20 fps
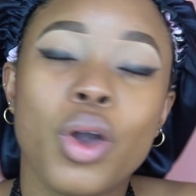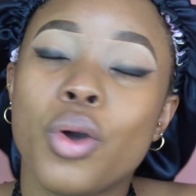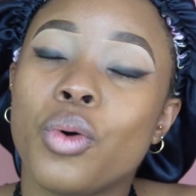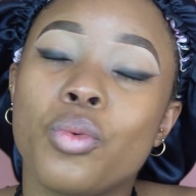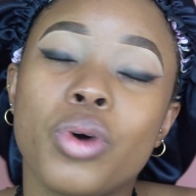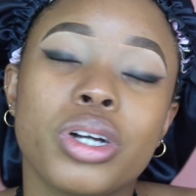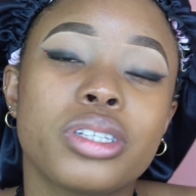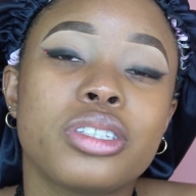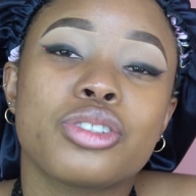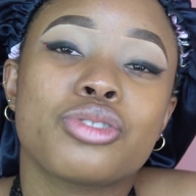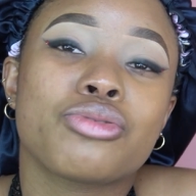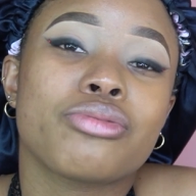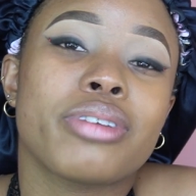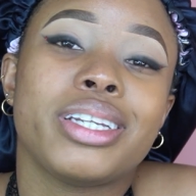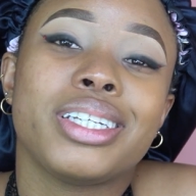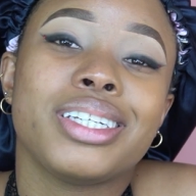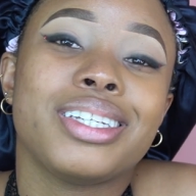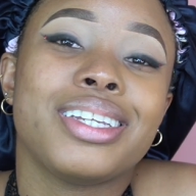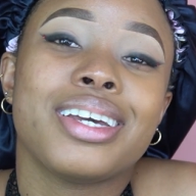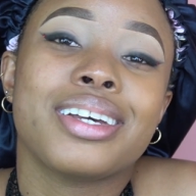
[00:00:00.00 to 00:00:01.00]
What is
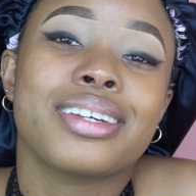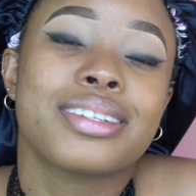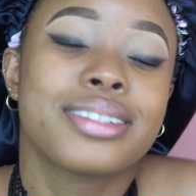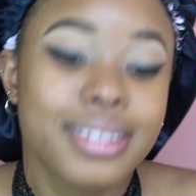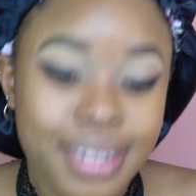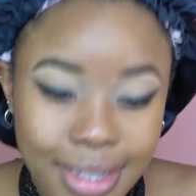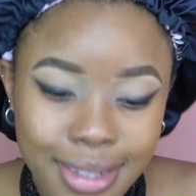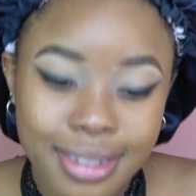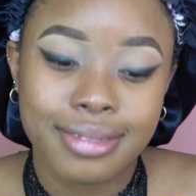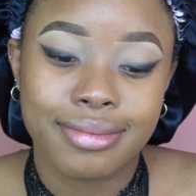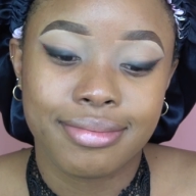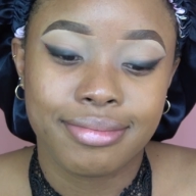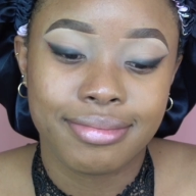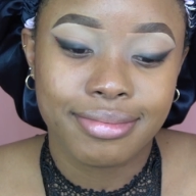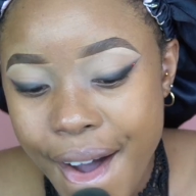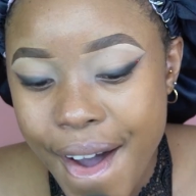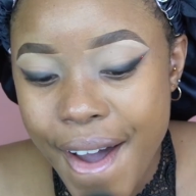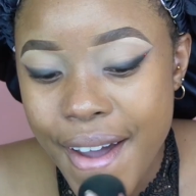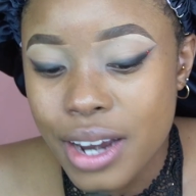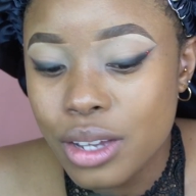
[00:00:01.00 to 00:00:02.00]
really this?
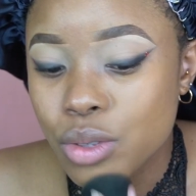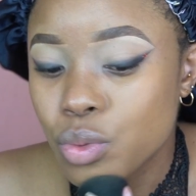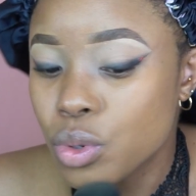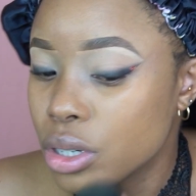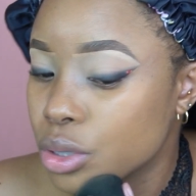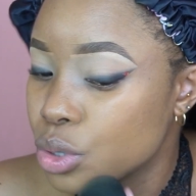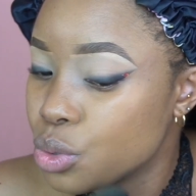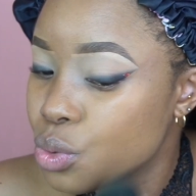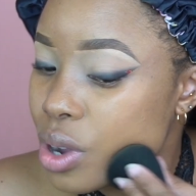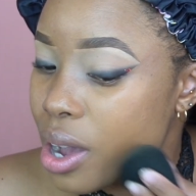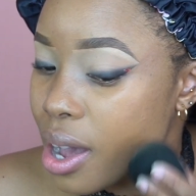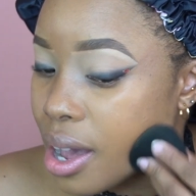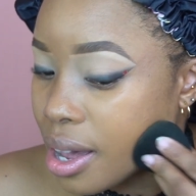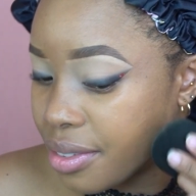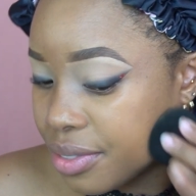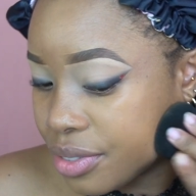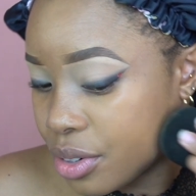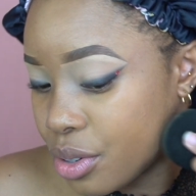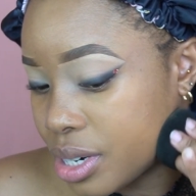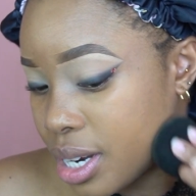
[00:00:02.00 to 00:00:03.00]
I just worked too
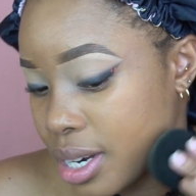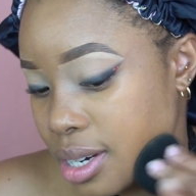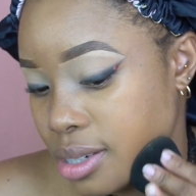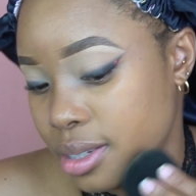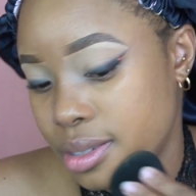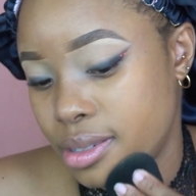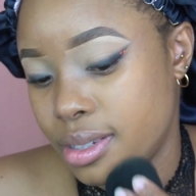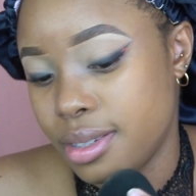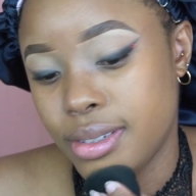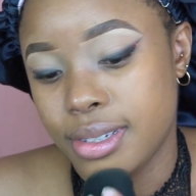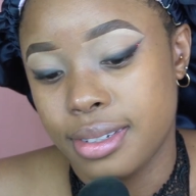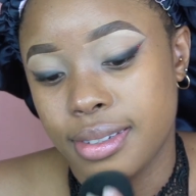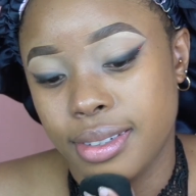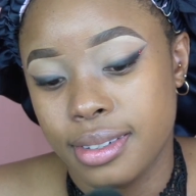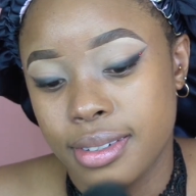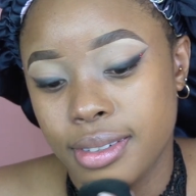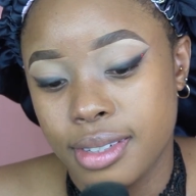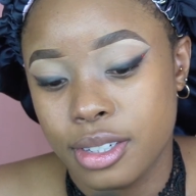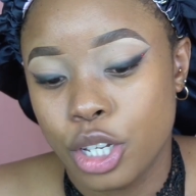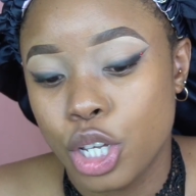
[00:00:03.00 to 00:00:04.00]
hard for all of this.
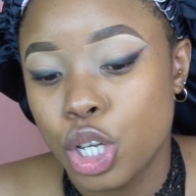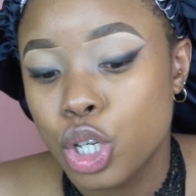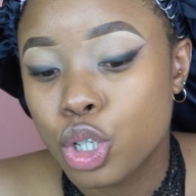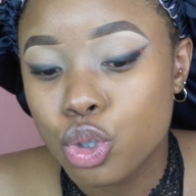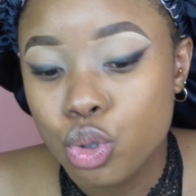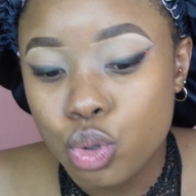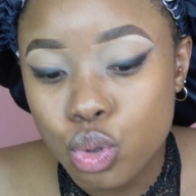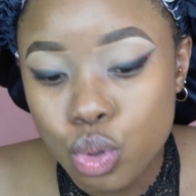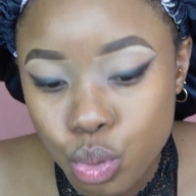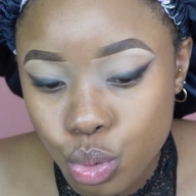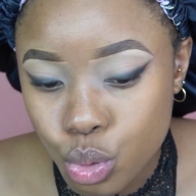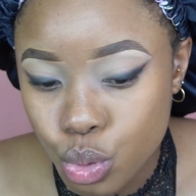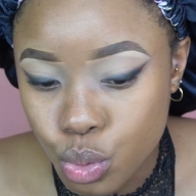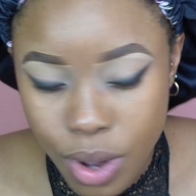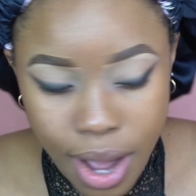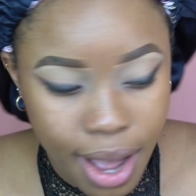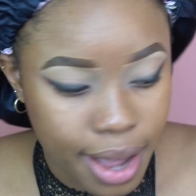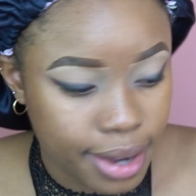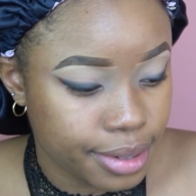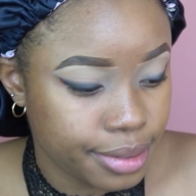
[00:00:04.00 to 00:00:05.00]

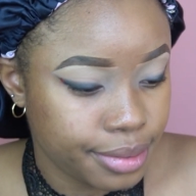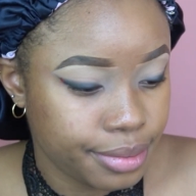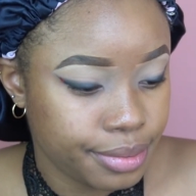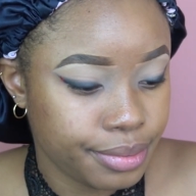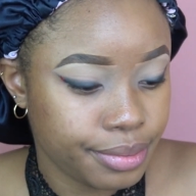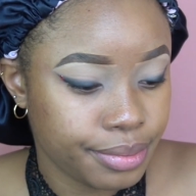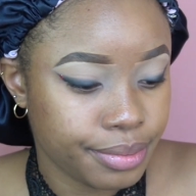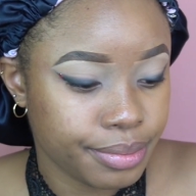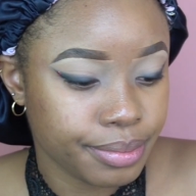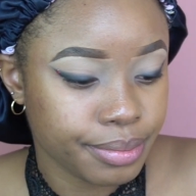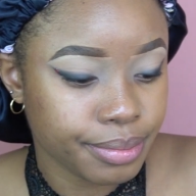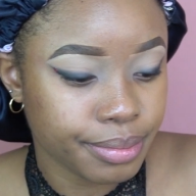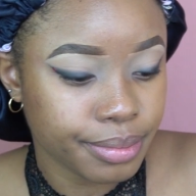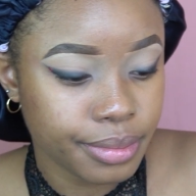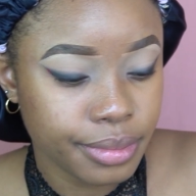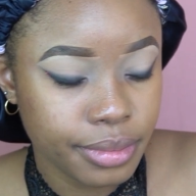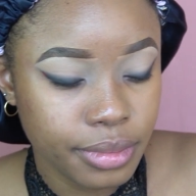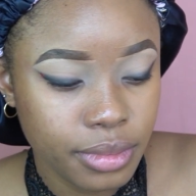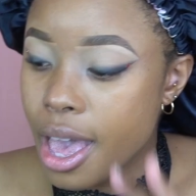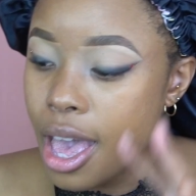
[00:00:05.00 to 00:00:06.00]
Too hard.
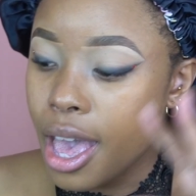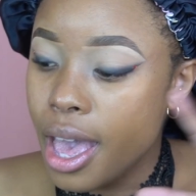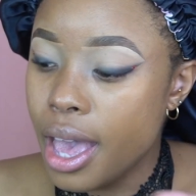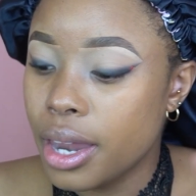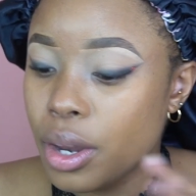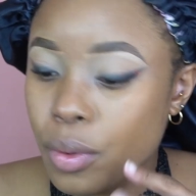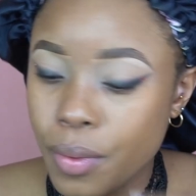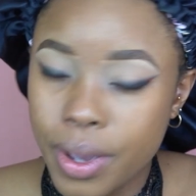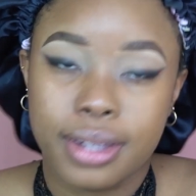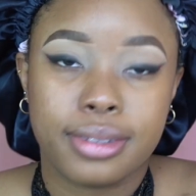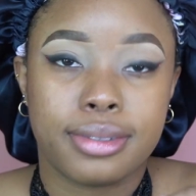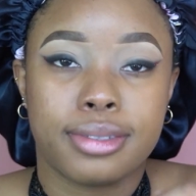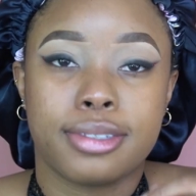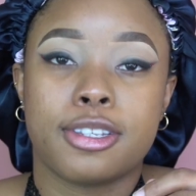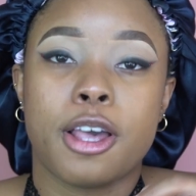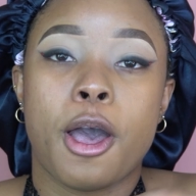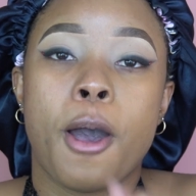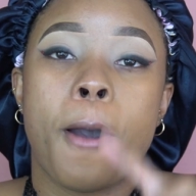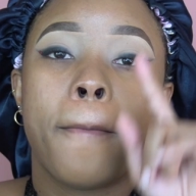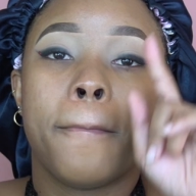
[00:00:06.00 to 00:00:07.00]

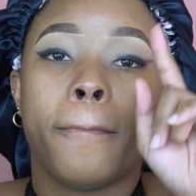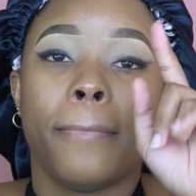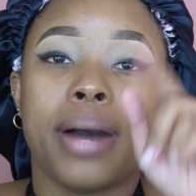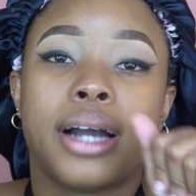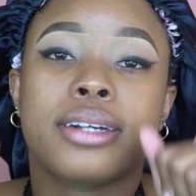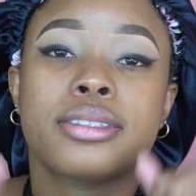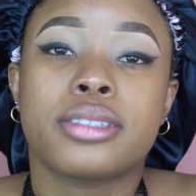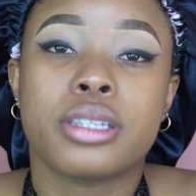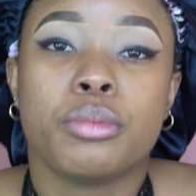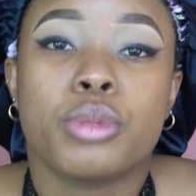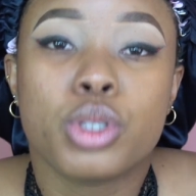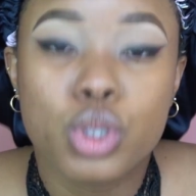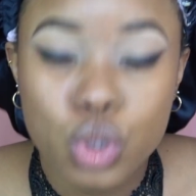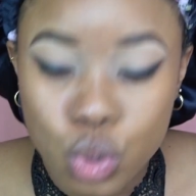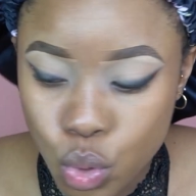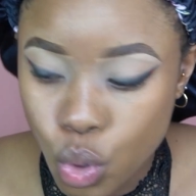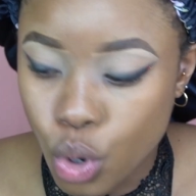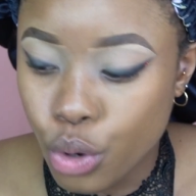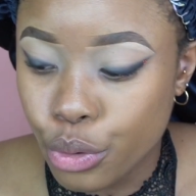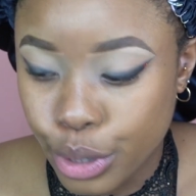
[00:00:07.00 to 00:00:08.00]
Anyways, back to my
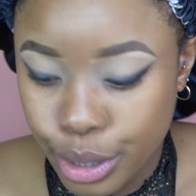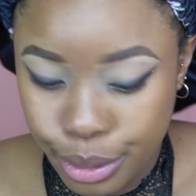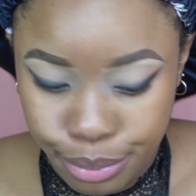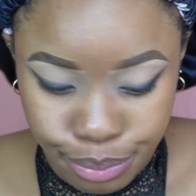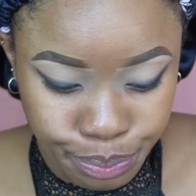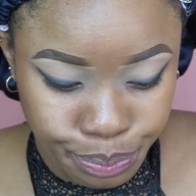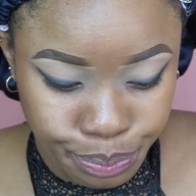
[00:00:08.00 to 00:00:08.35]
story.